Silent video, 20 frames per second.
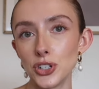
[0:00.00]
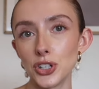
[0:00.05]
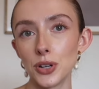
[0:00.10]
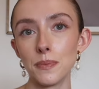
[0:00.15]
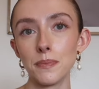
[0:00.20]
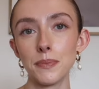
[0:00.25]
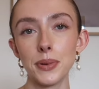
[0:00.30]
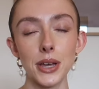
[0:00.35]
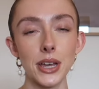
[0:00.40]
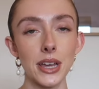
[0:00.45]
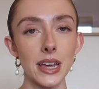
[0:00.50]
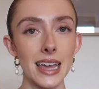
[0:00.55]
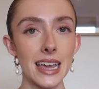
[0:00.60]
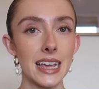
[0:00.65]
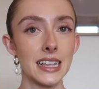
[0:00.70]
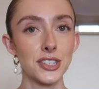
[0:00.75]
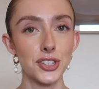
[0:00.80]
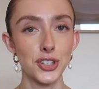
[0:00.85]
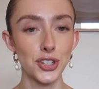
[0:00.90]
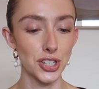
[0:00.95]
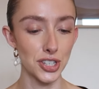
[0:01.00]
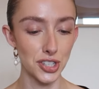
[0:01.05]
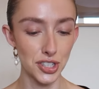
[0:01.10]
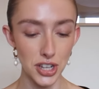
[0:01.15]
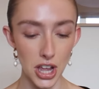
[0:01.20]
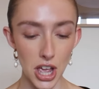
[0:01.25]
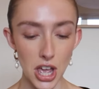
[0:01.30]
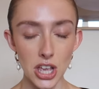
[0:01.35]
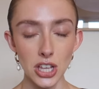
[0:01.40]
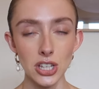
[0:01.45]
a jumper is
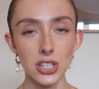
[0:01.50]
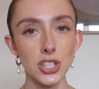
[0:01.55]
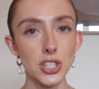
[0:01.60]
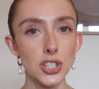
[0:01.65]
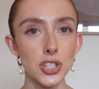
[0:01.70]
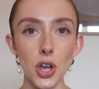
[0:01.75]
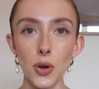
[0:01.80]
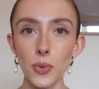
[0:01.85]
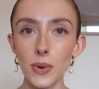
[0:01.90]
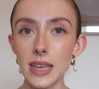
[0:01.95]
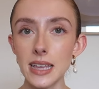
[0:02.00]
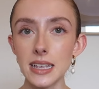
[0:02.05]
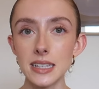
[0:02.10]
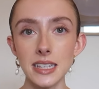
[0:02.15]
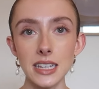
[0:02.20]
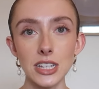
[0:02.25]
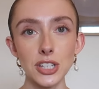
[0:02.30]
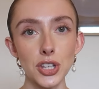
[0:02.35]
just so easy